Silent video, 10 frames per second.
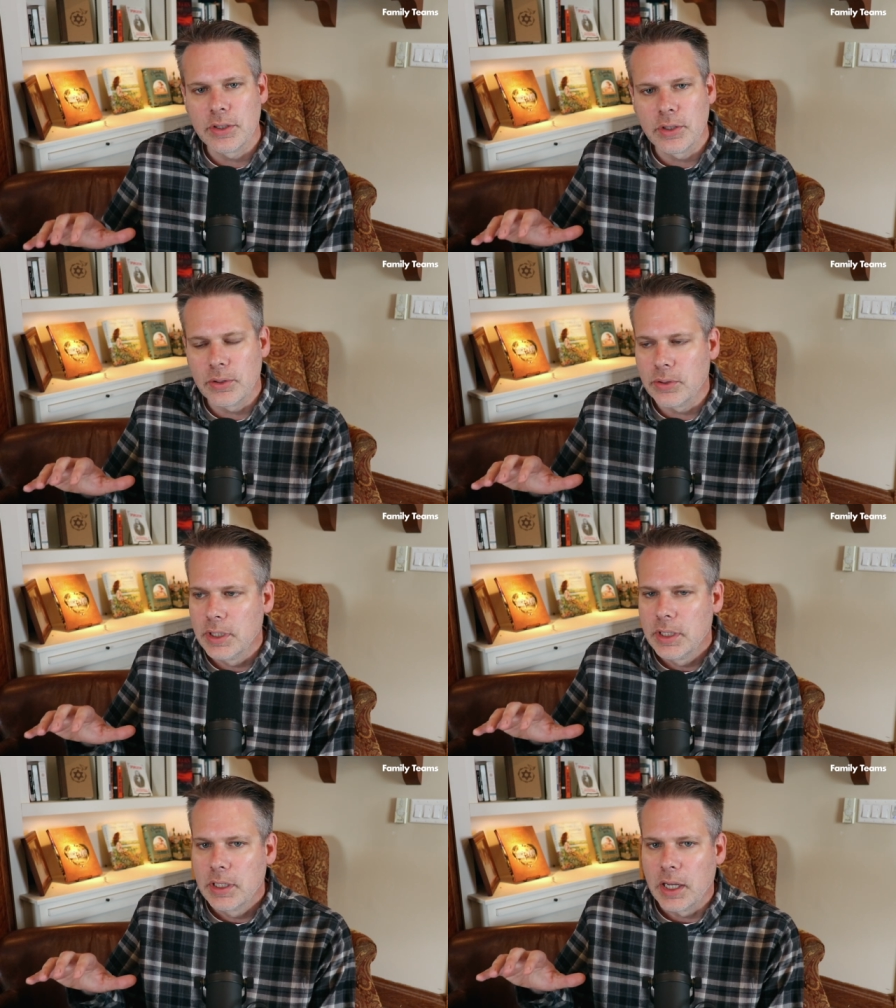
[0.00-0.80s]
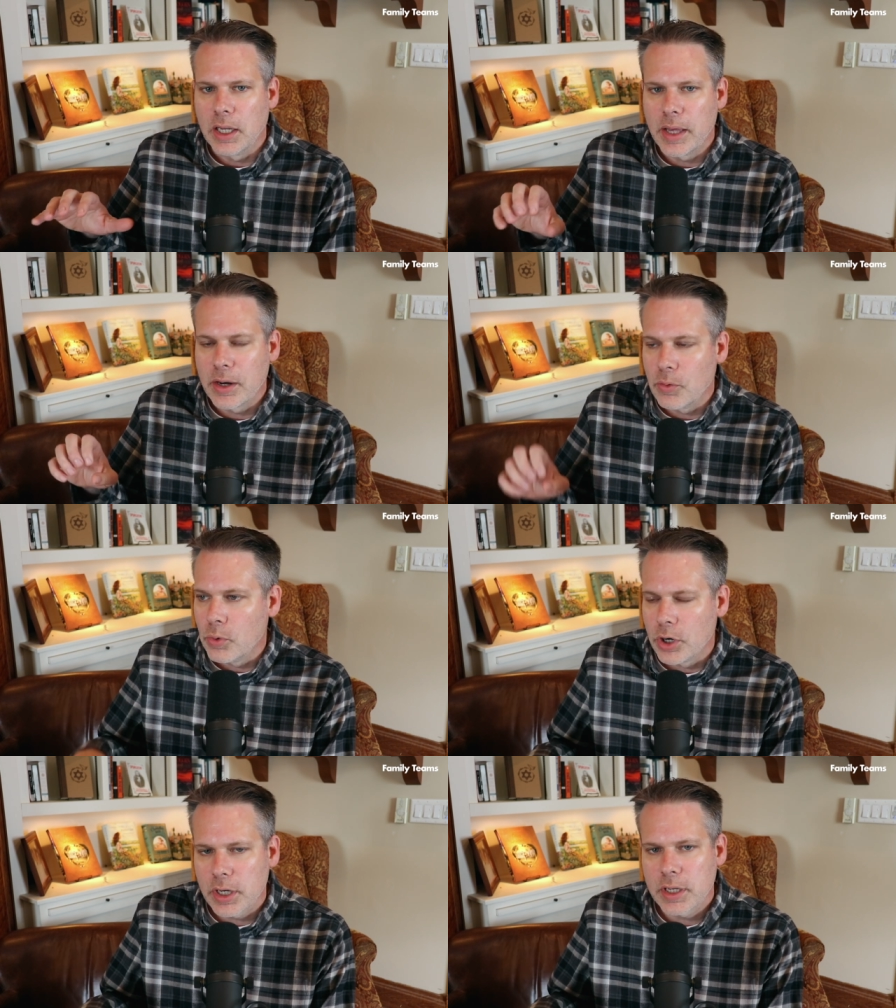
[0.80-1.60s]
to
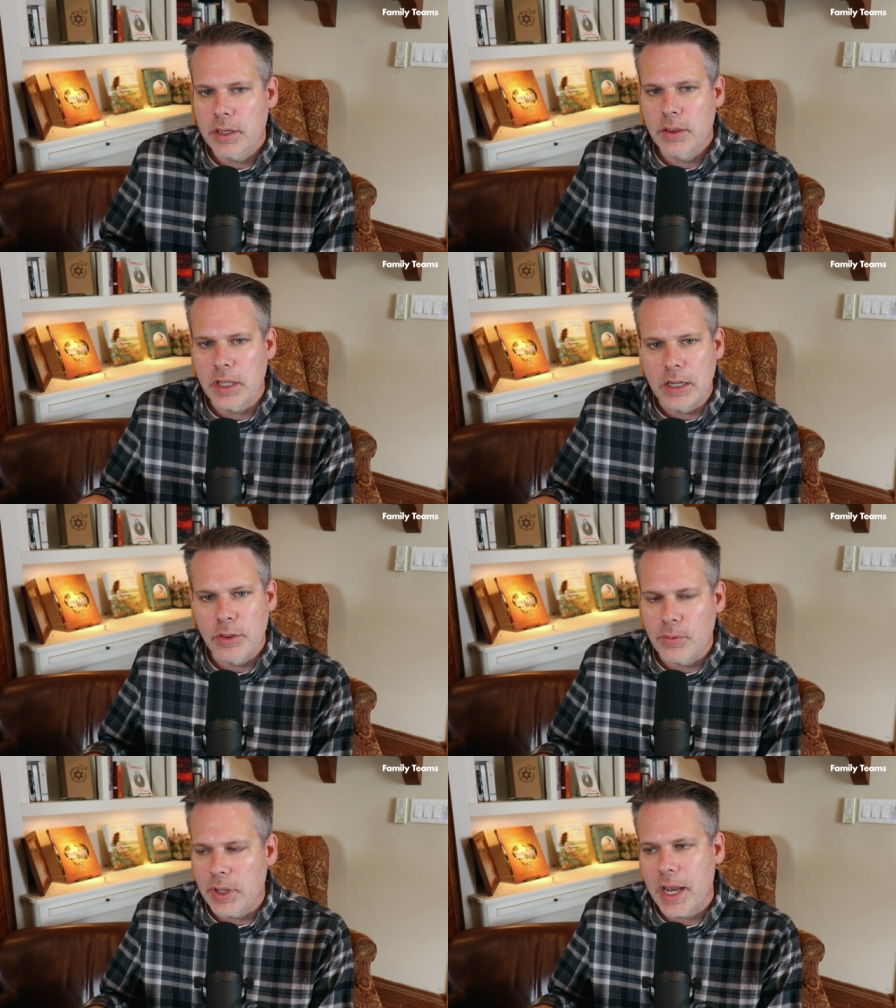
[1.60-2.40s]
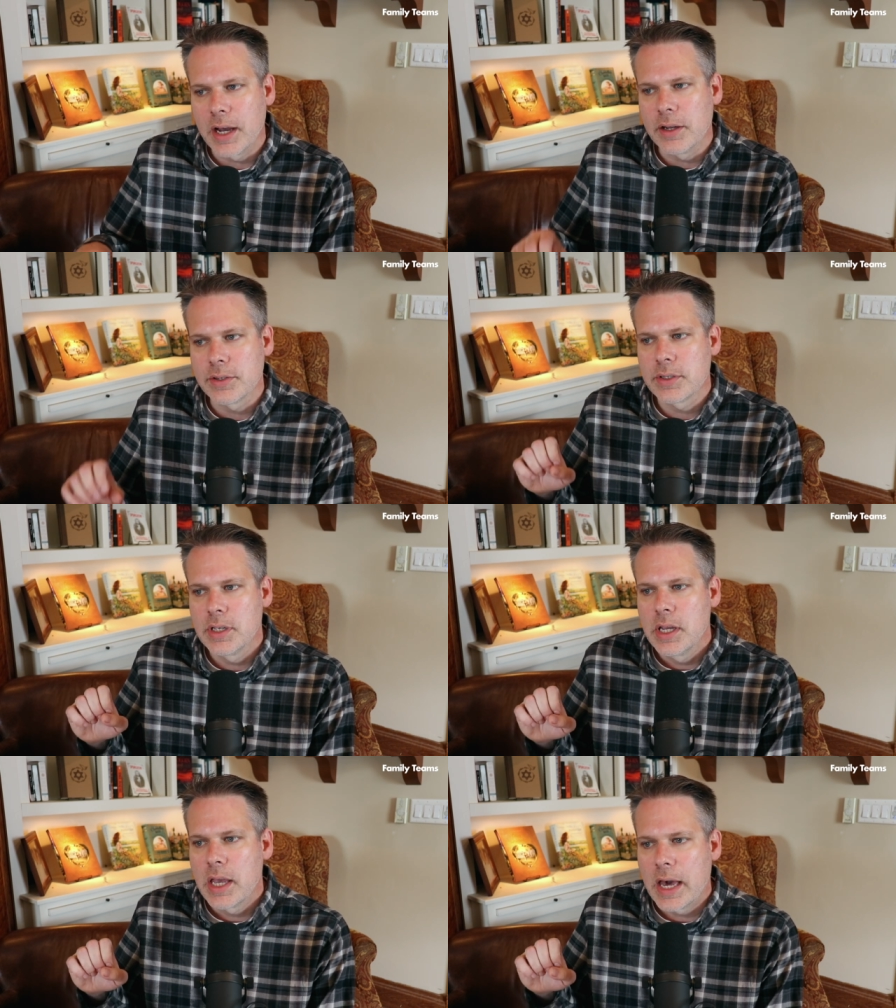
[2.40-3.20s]
work in and through the house,
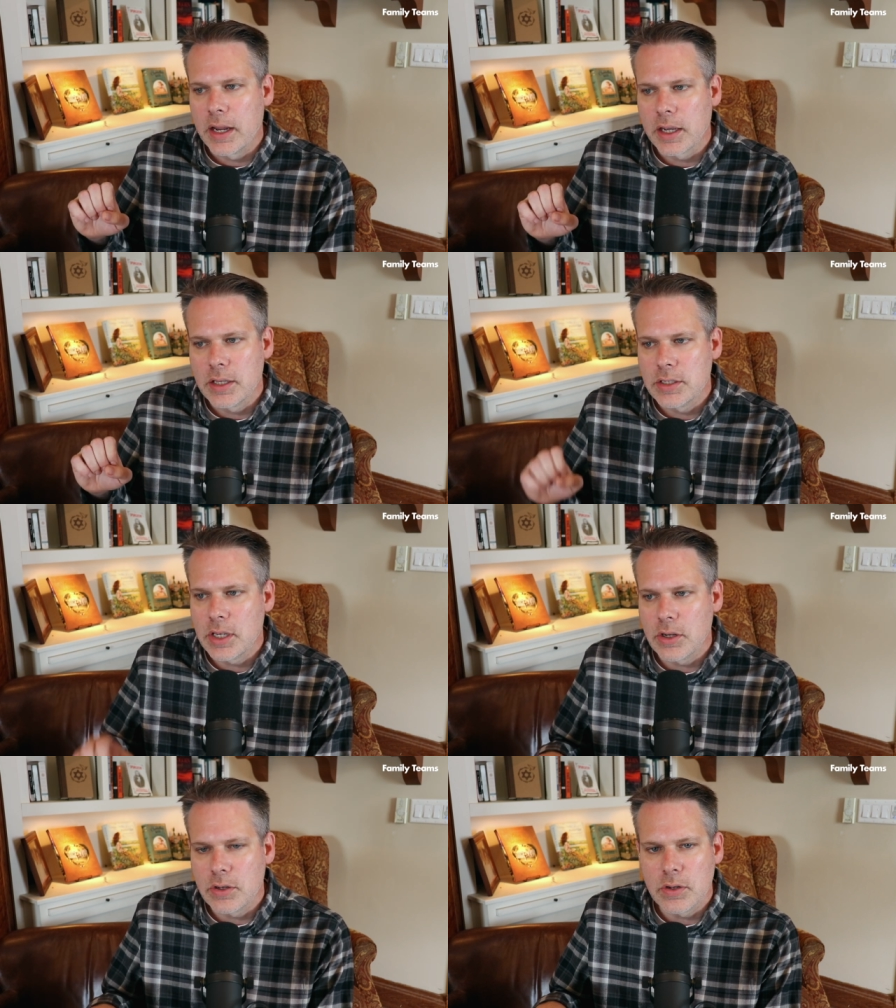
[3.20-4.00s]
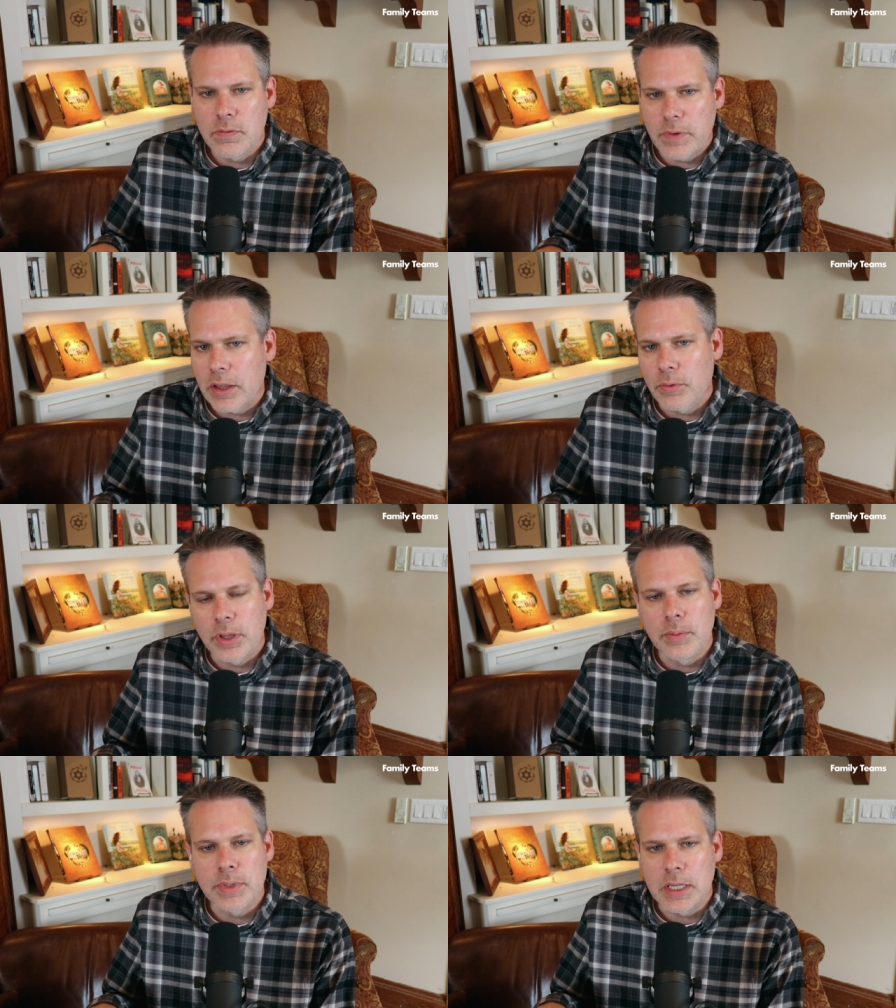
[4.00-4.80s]
how to continue faith
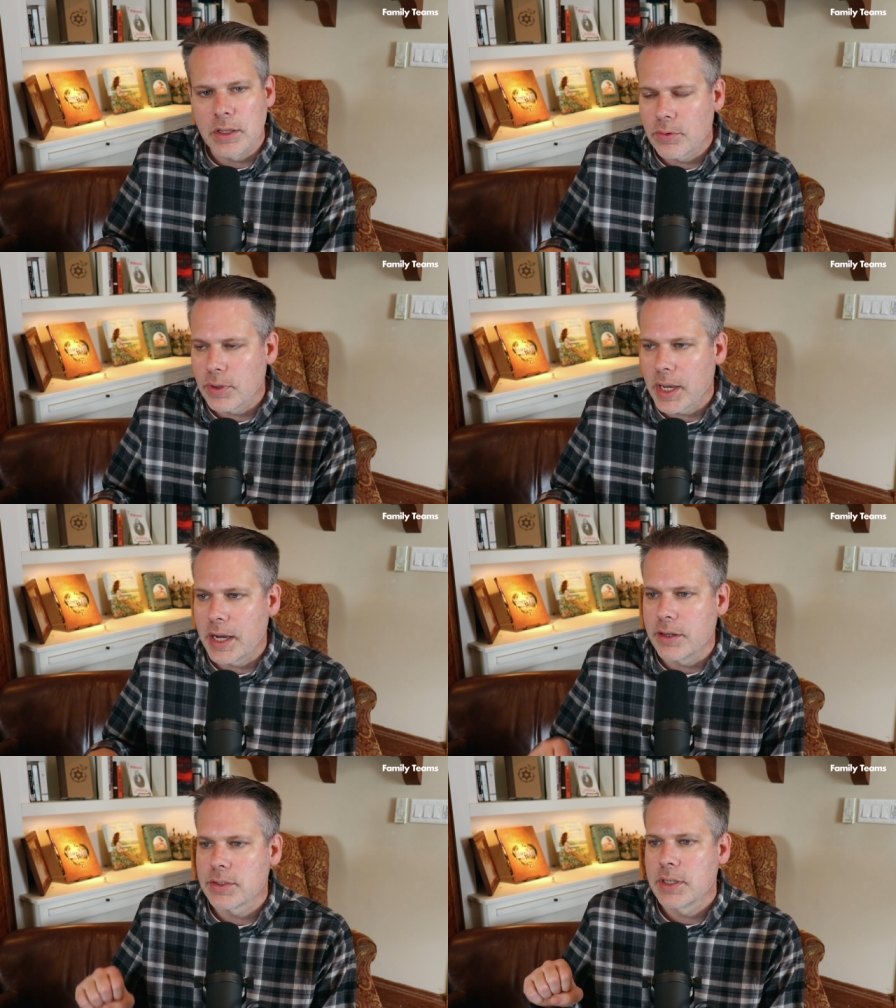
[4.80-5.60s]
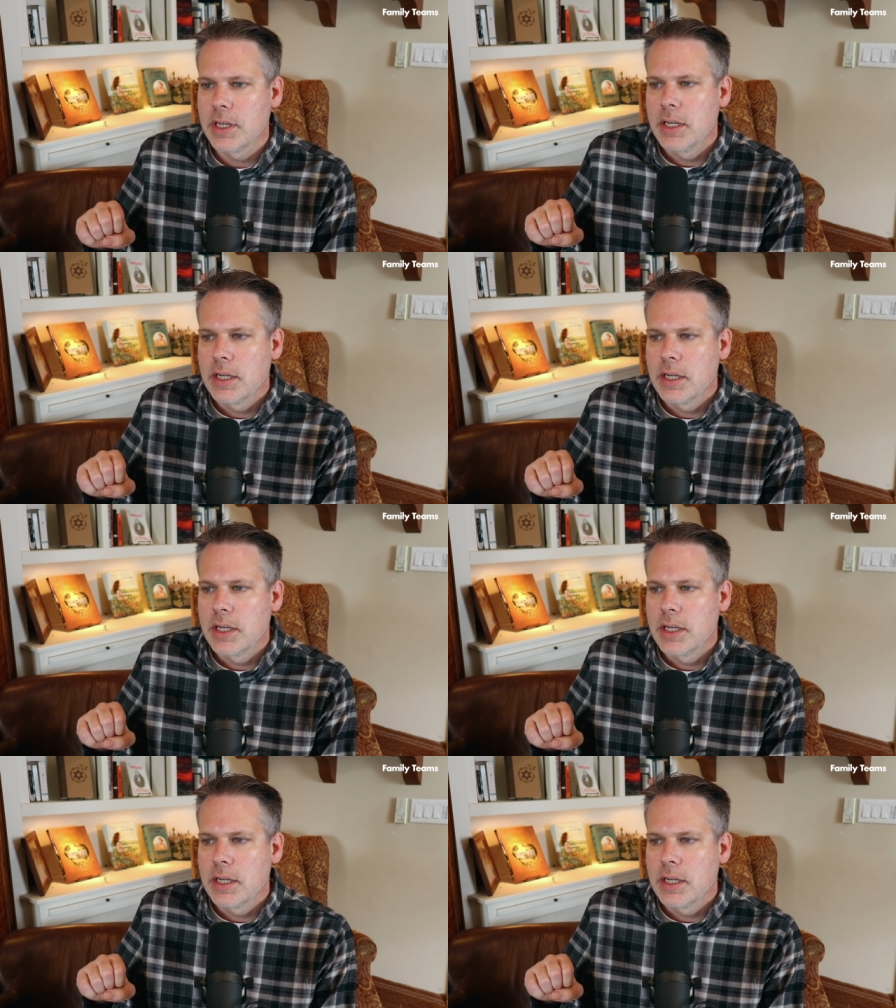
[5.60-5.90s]
rhythms in and through the house.